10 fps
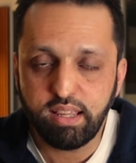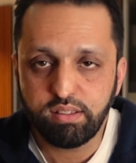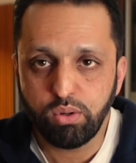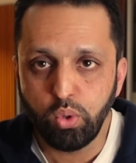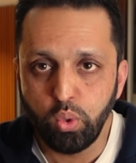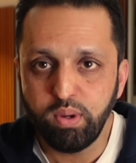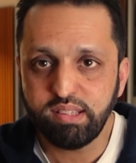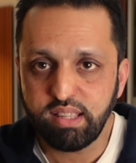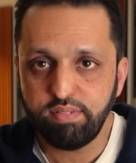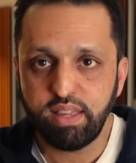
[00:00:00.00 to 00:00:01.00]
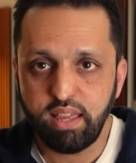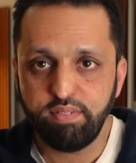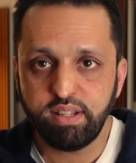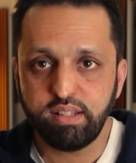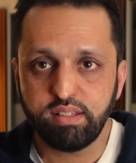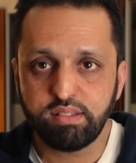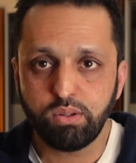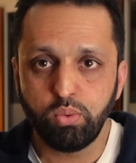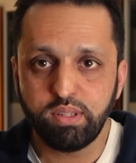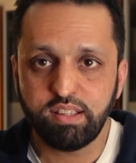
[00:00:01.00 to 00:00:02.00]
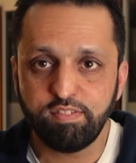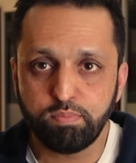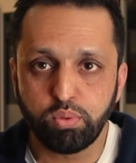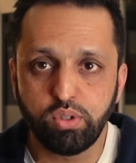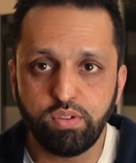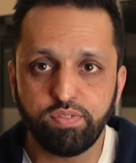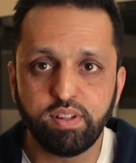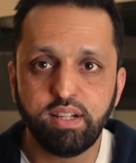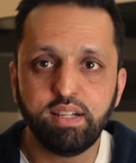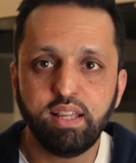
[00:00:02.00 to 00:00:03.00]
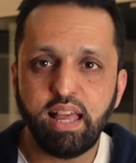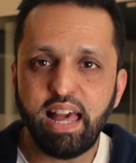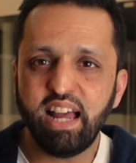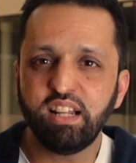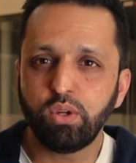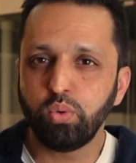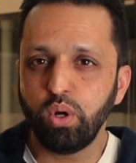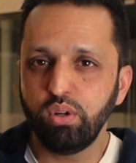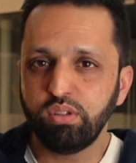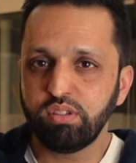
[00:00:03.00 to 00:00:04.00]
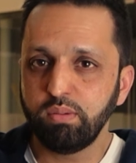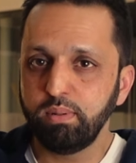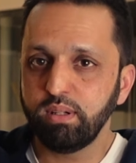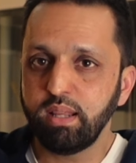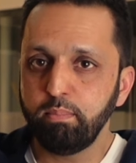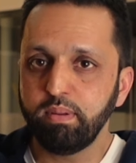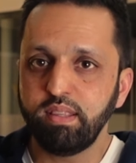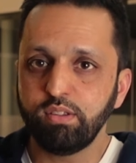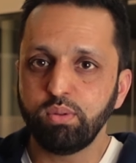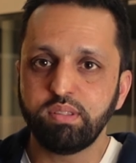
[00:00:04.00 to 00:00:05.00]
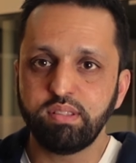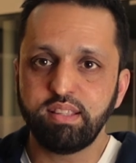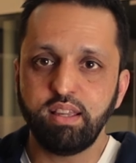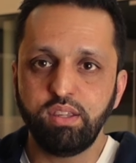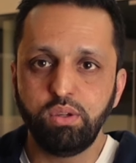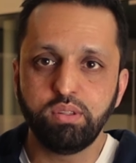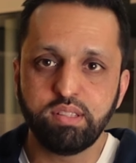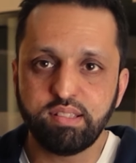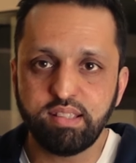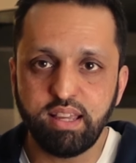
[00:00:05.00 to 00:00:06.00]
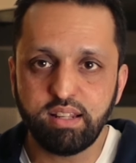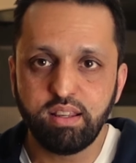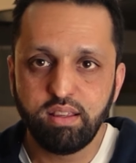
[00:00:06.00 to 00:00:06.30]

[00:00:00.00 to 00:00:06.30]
So always have evidence, always have proof. Add quotes to build empathy, as what a user said.